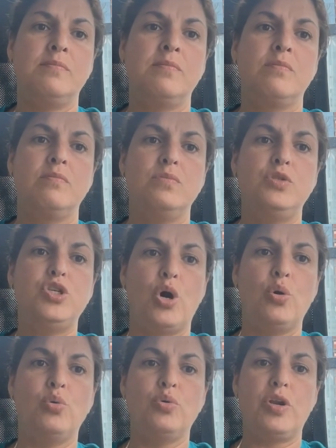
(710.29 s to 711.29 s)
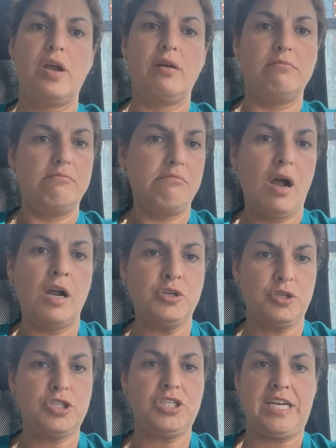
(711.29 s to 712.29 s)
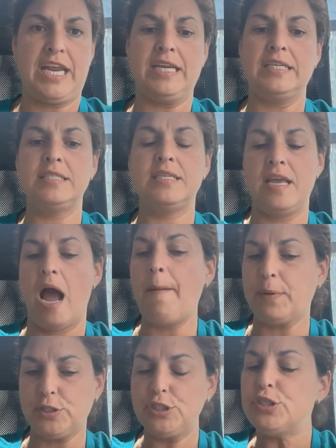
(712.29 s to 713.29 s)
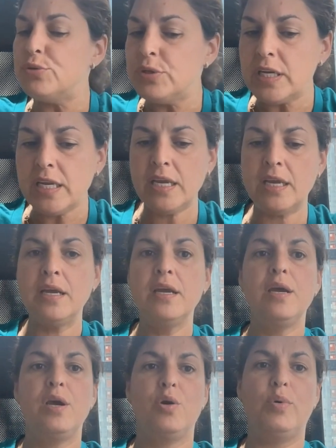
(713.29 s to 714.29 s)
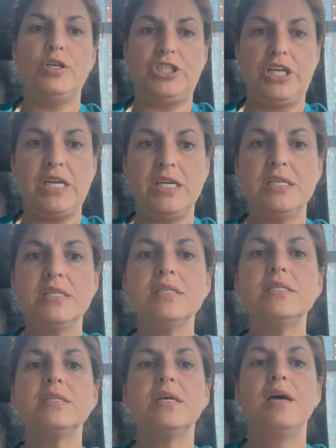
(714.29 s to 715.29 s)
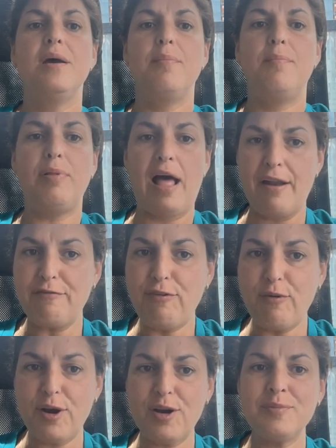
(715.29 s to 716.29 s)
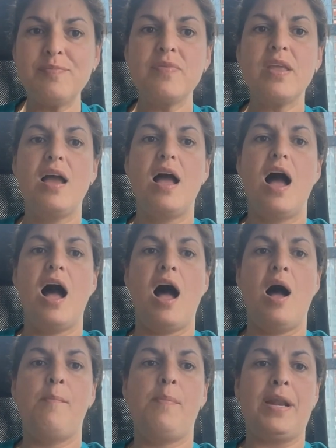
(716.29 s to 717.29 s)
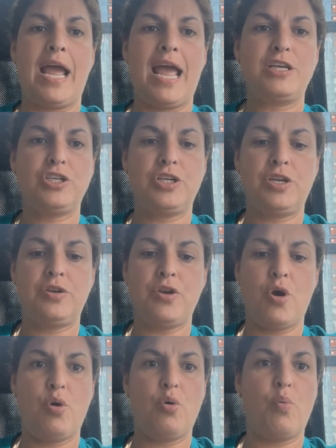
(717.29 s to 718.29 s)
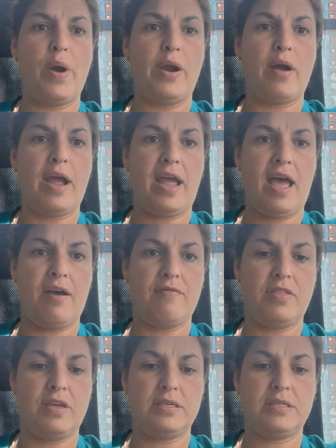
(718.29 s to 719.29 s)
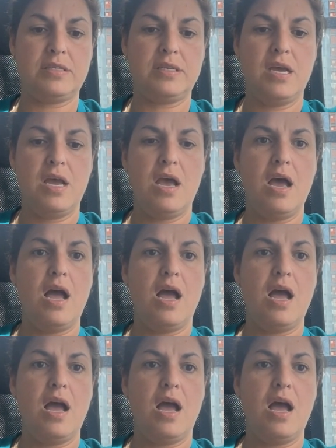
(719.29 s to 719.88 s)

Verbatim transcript: um, don't understand the opportunity, which is platform. But I actually know where I have this